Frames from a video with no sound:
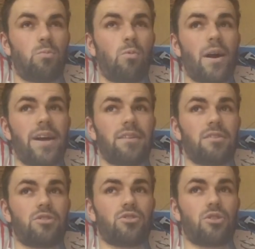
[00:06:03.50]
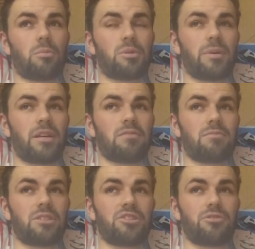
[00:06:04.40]
weight has dropped a
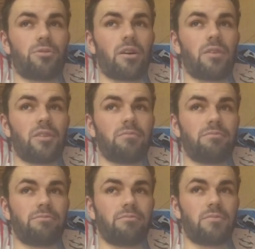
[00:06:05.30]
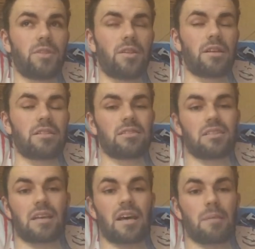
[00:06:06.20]
bit since arriving. That
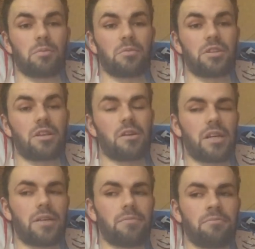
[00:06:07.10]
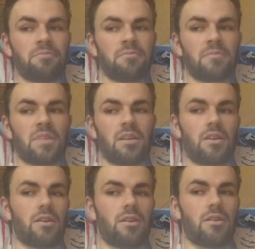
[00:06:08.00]
tends to happen when you don't eat.
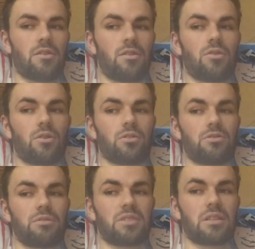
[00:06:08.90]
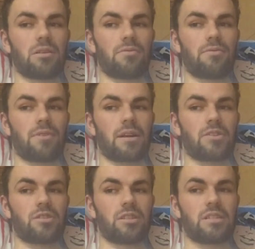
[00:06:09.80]
The doctor himself
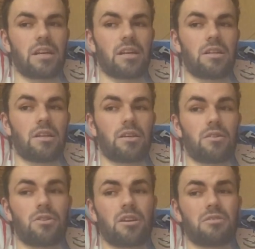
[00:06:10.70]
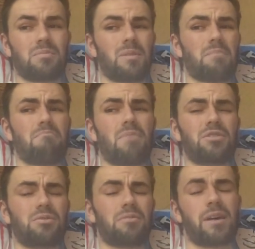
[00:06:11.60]
actually said he could notice my
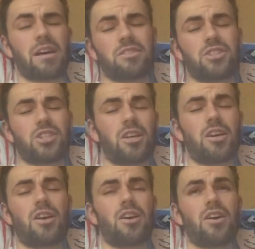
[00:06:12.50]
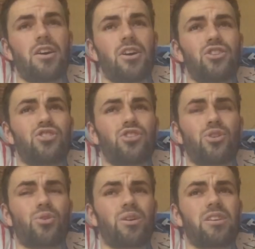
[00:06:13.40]
muscle mass has
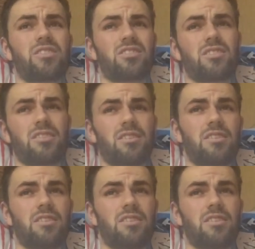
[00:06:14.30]
decreased.